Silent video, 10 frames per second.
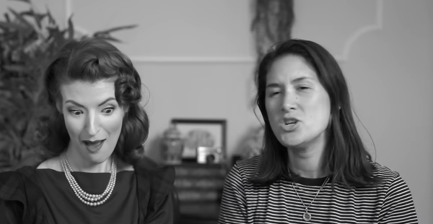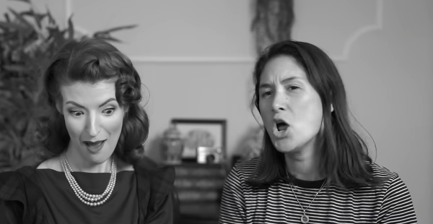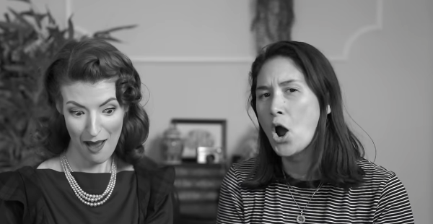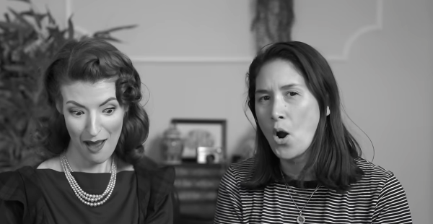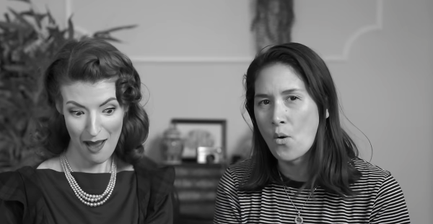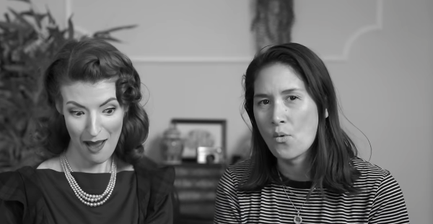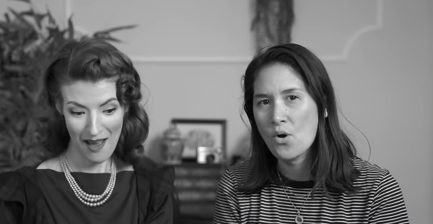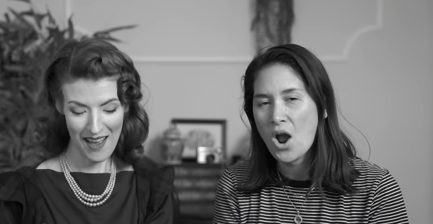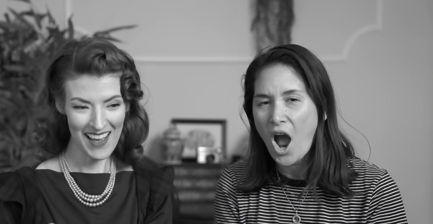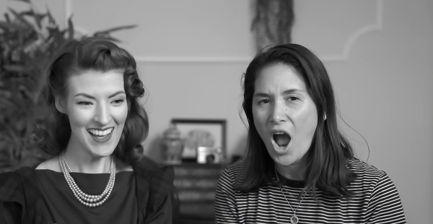Speaker 1: No,
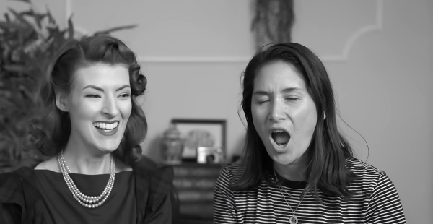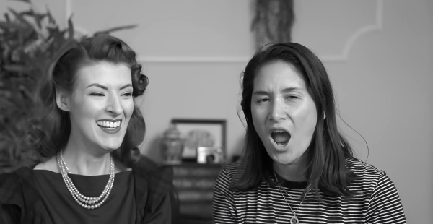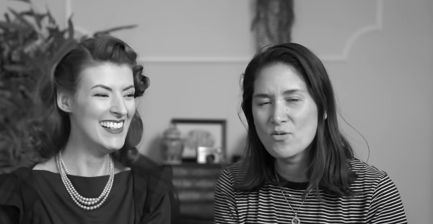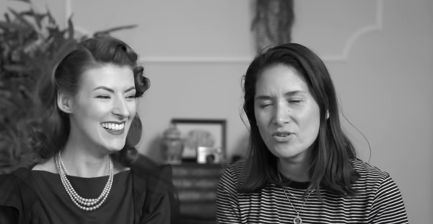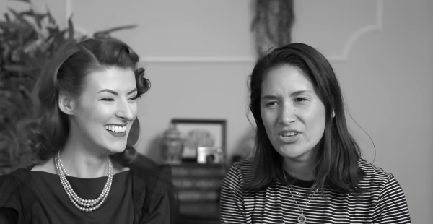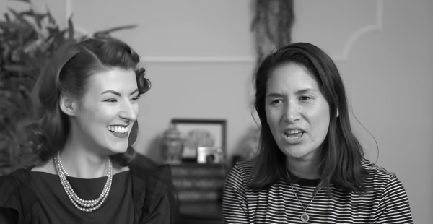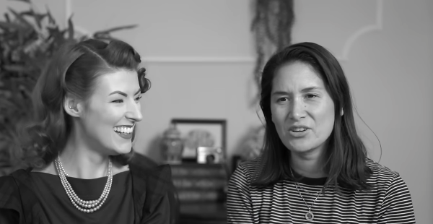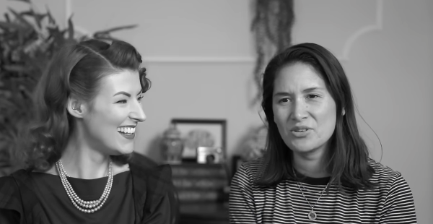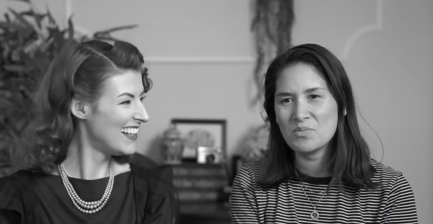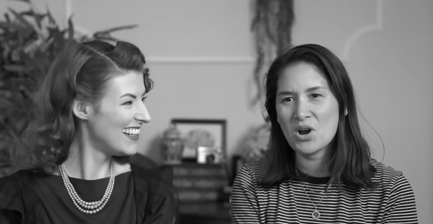I will say
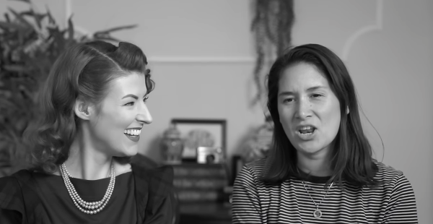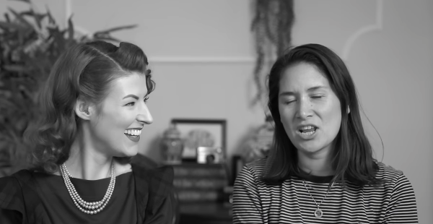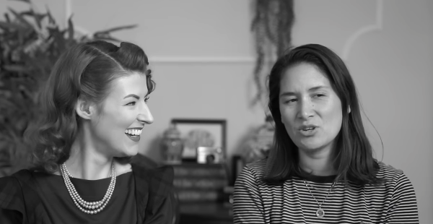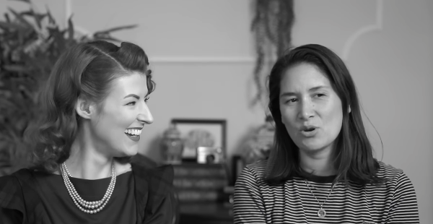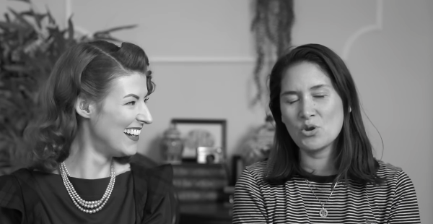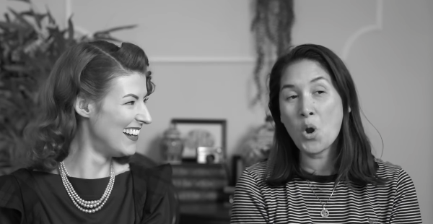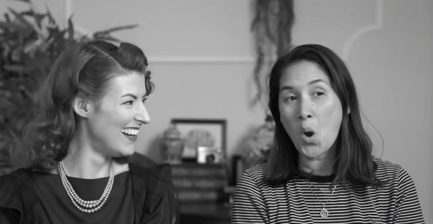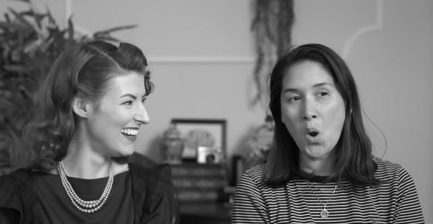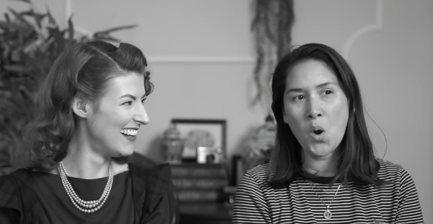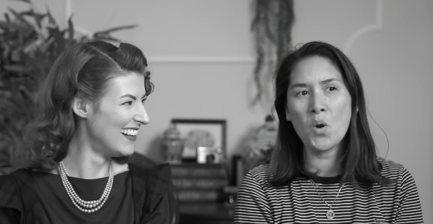good morning to
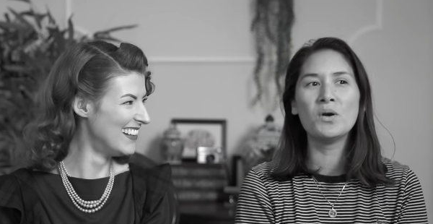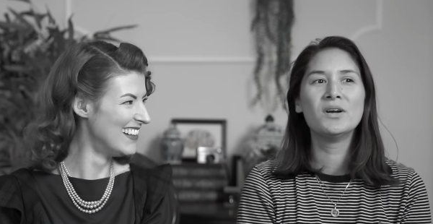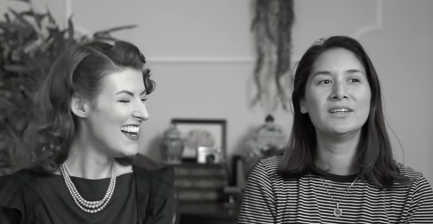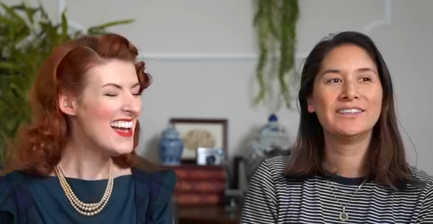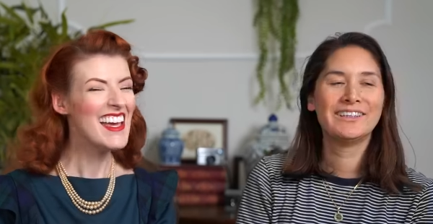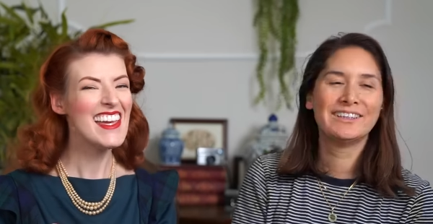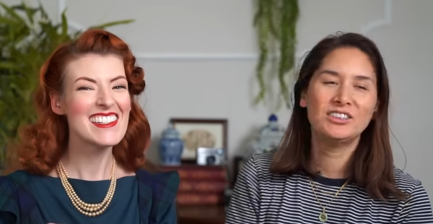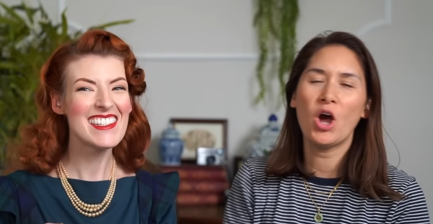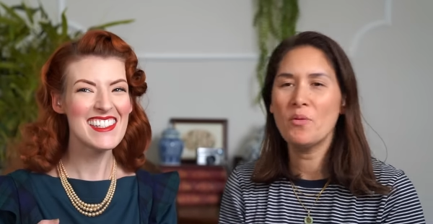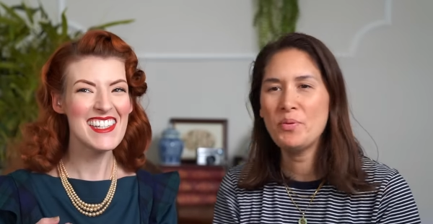you. He
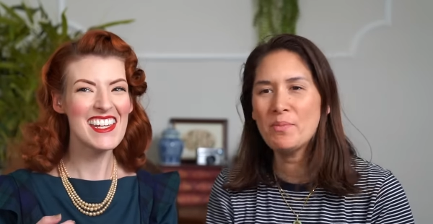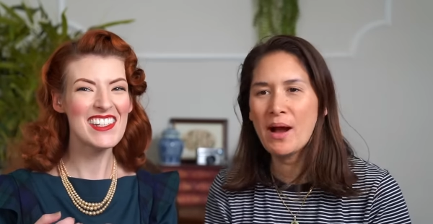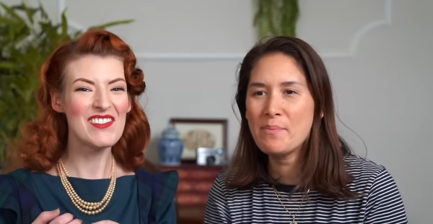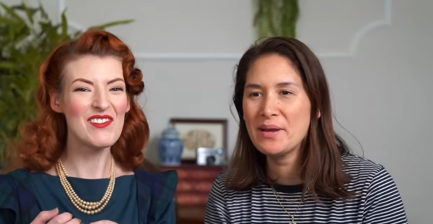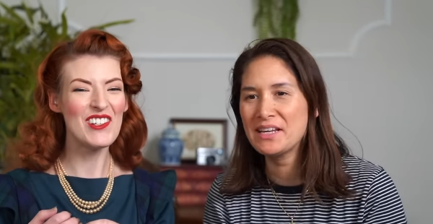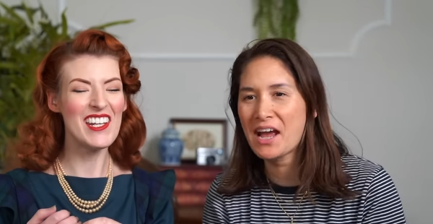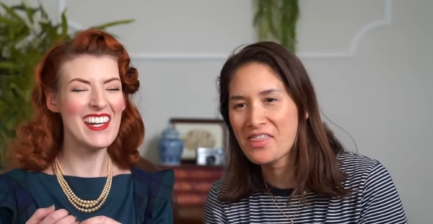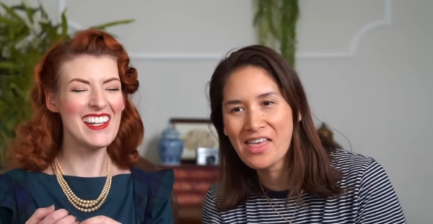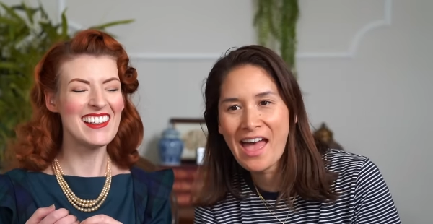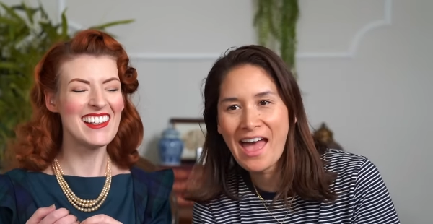has Don't to say good morning.